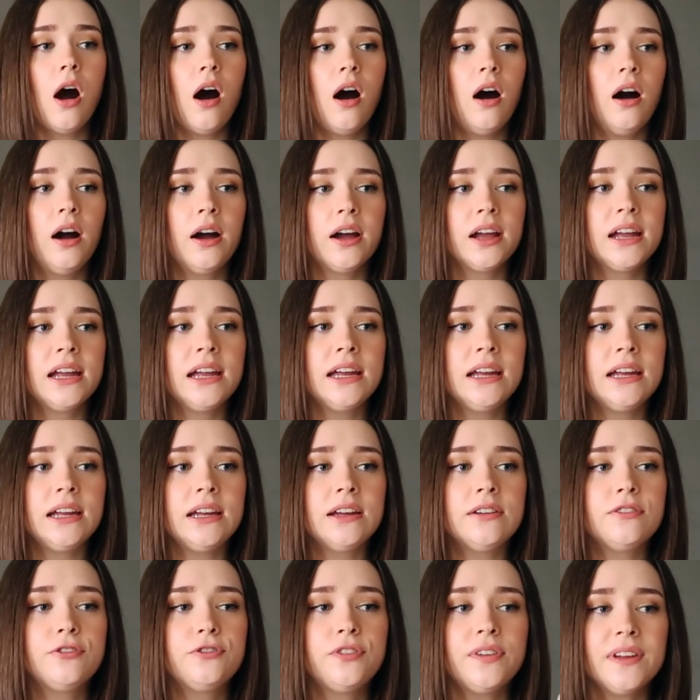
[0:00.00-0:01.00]

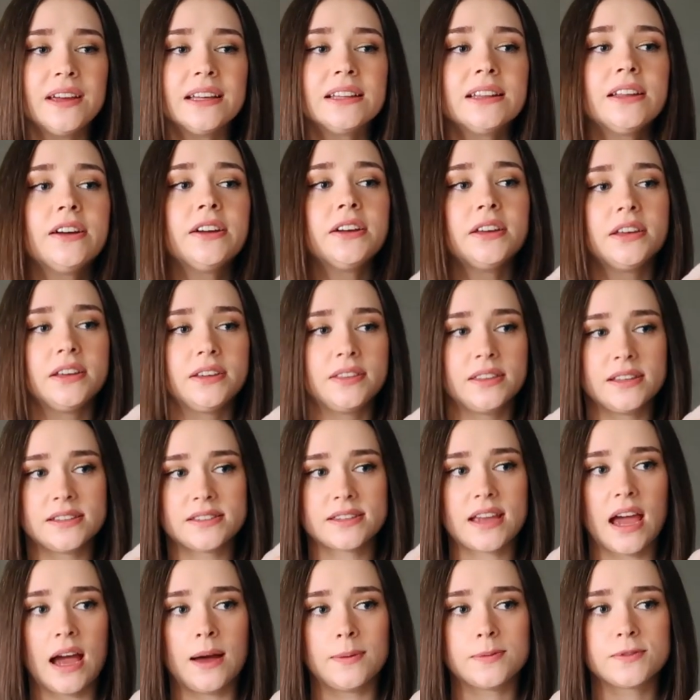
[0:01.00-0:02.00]
I feel like
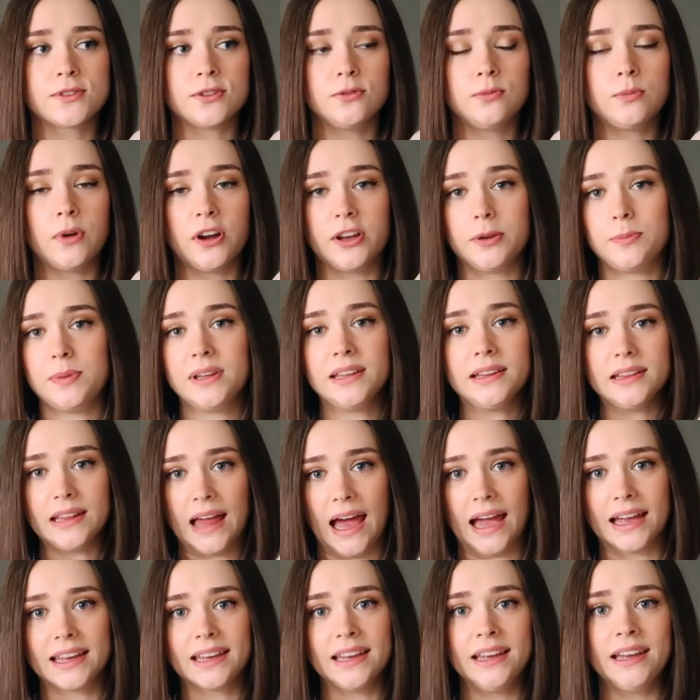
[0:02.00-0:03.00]
this capsule might be
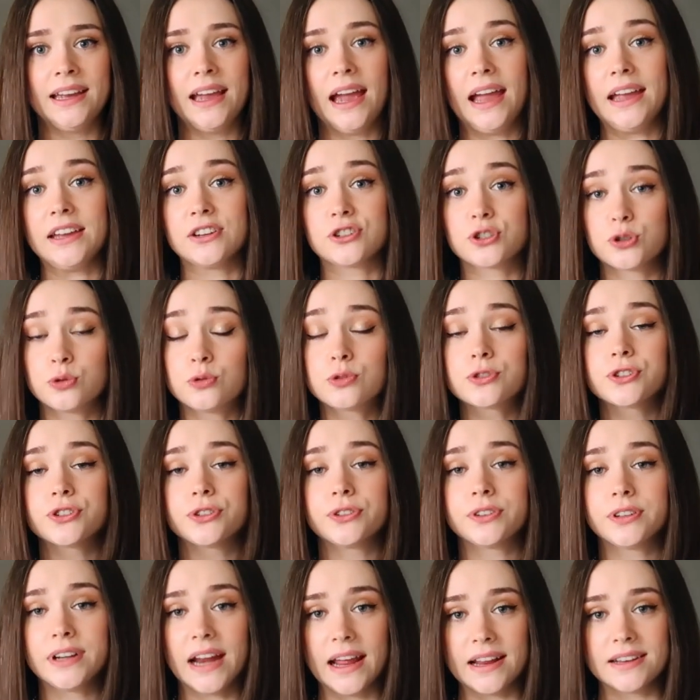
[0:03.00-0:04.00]
lacking a
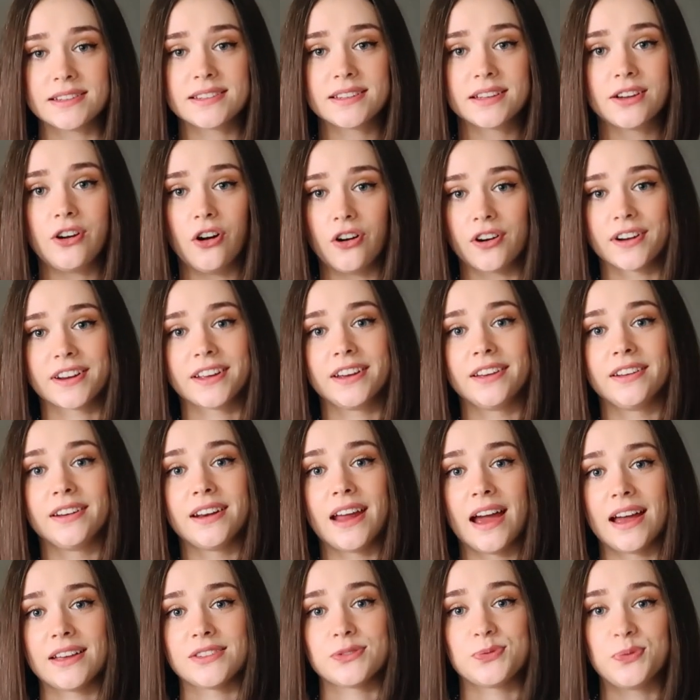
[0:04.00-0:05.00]
shorter knit cardigan
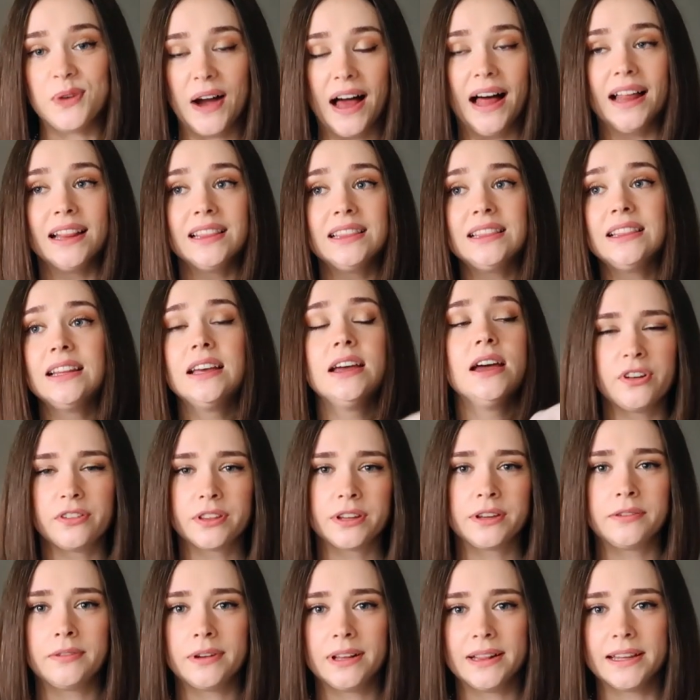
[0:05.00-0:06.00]
as well.
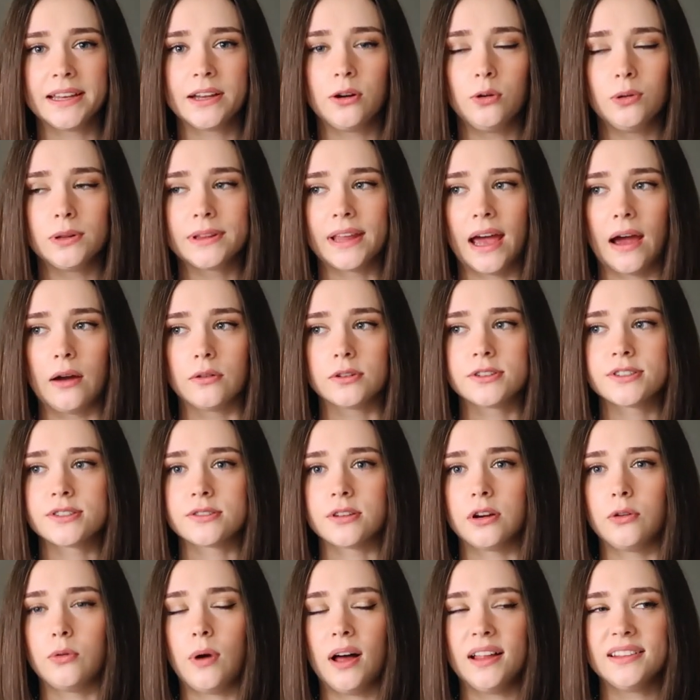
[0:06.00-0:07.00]
Nothing really called out,
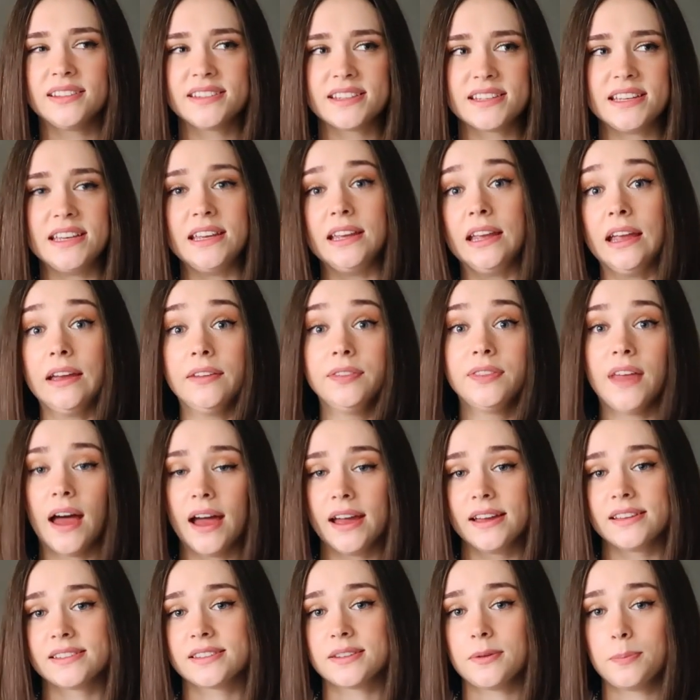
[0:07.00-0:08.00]
so I'll see.
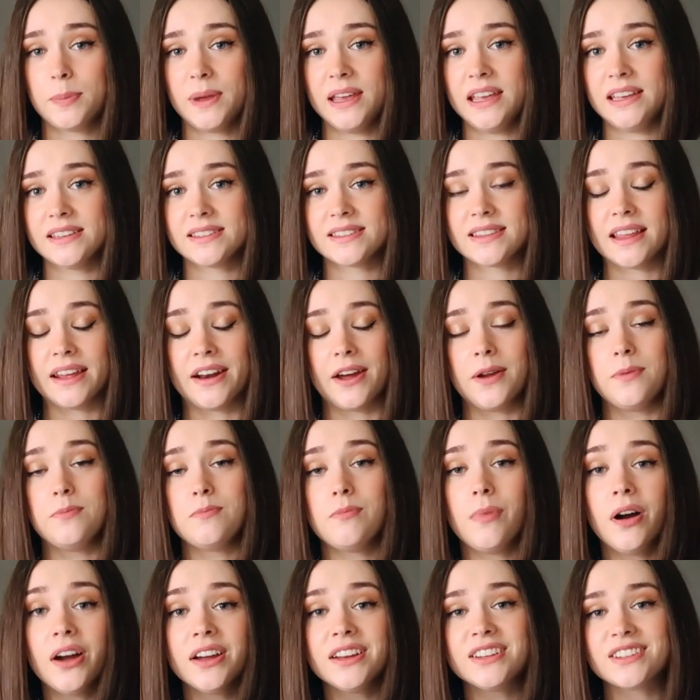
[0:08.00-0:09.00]
That is a piece that I
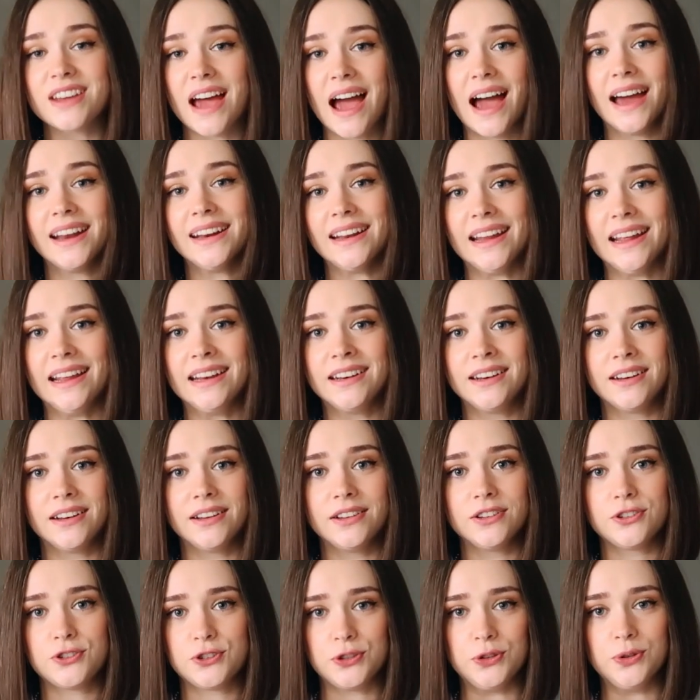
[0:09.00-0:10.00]
might add
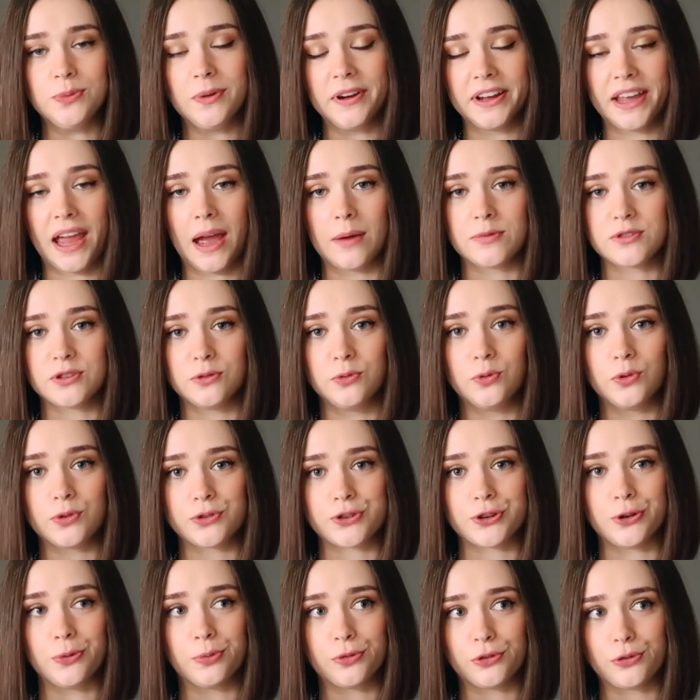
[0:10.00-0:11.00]
in to my capsule
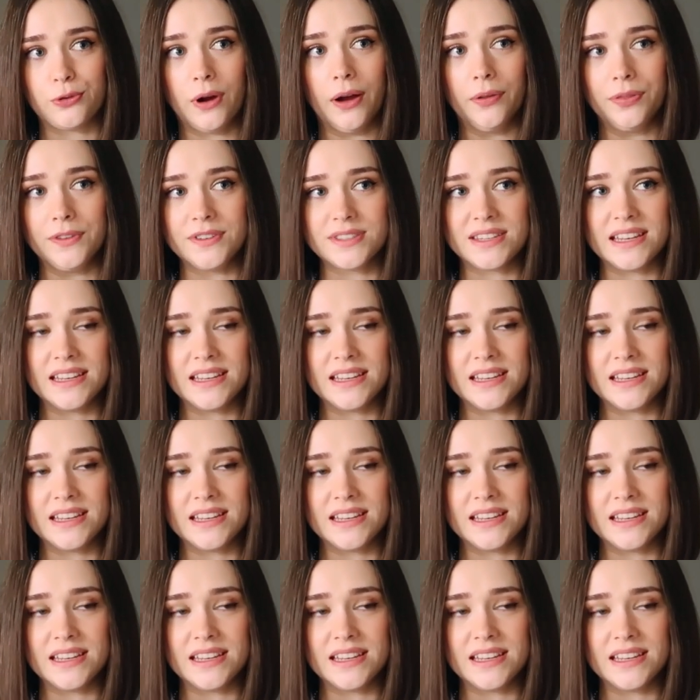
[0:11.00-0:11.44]
wardrobe throughout the